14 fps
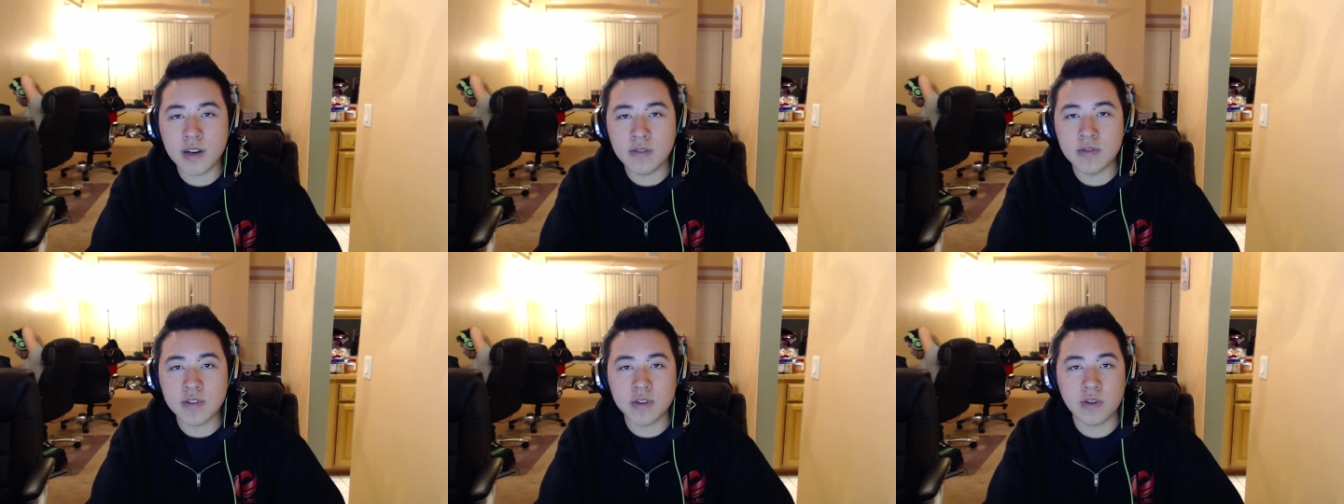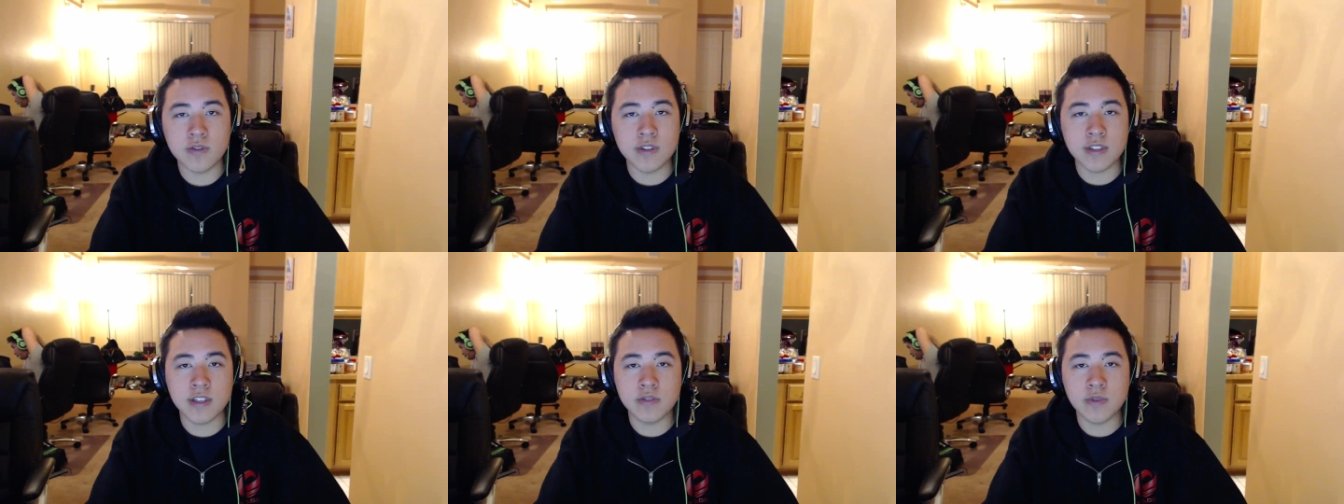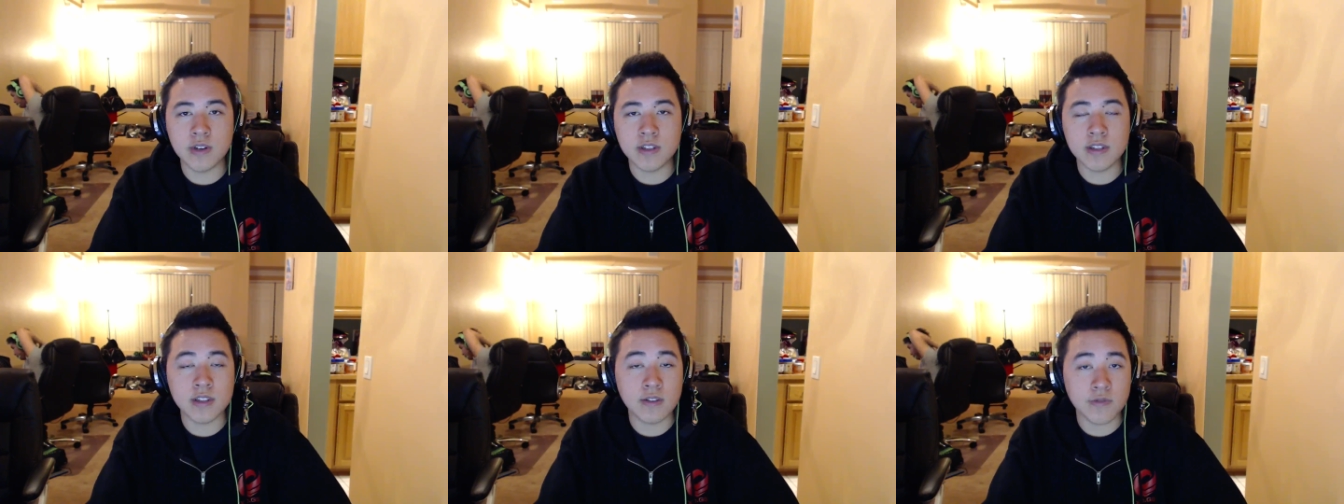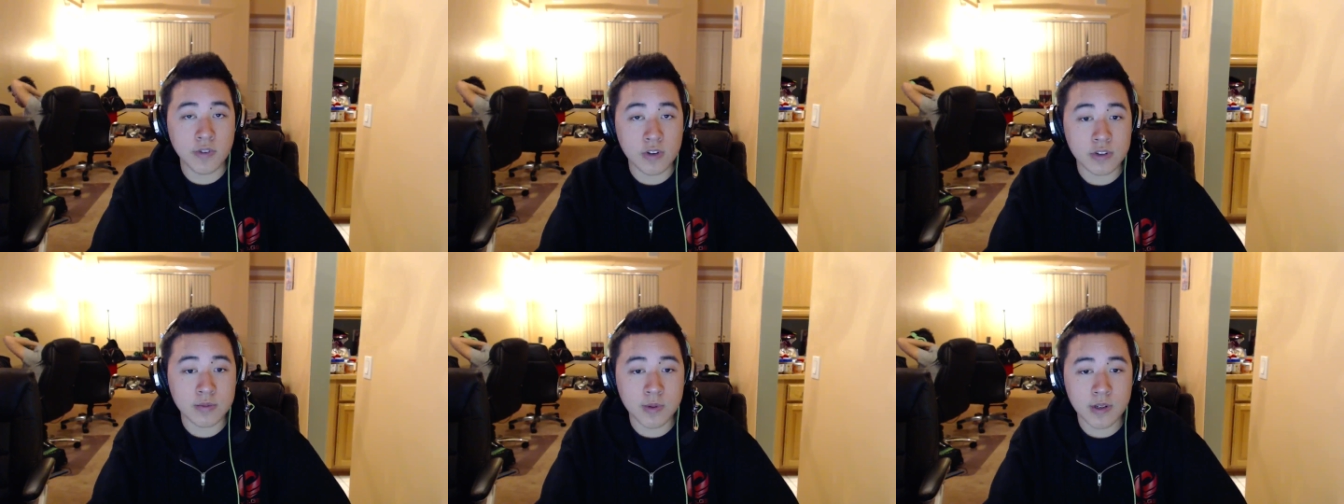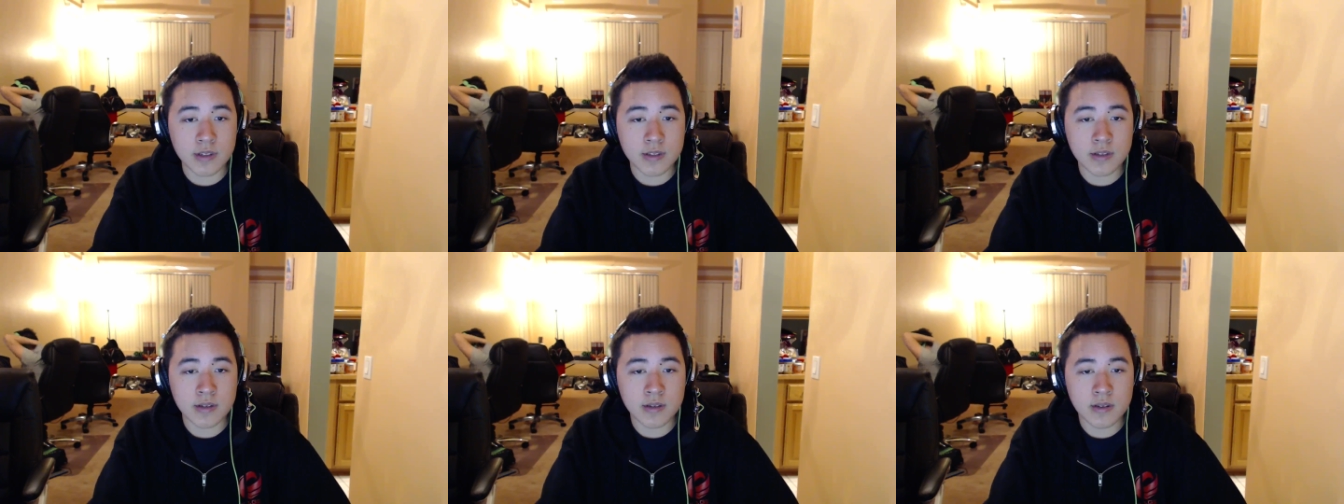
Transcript: to resolve the situation in the first place.